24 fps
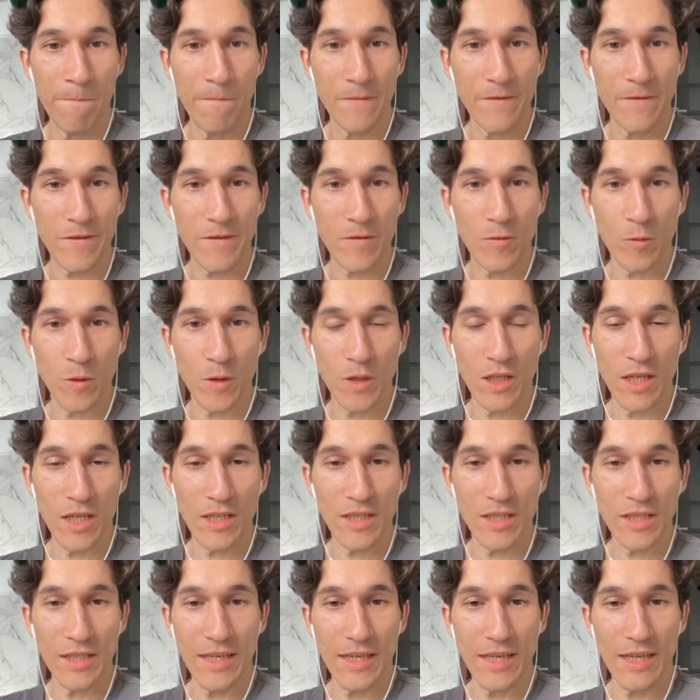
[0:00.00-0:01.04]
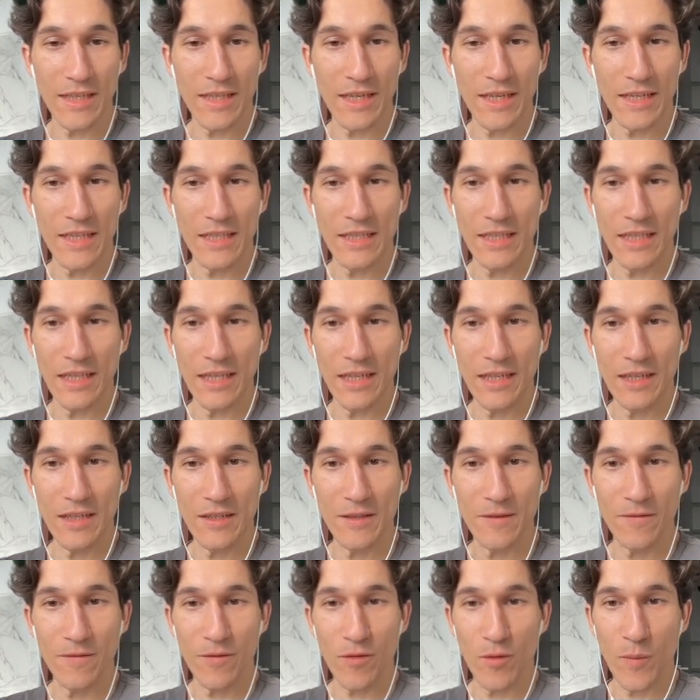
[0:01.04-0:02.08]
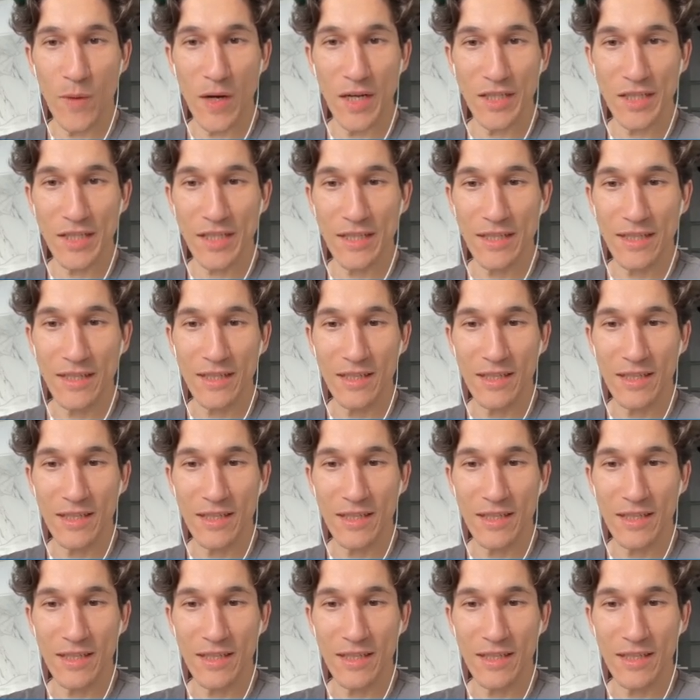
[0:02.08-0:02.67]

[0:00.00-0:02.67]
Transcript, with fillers: So he doesn't get anything from us.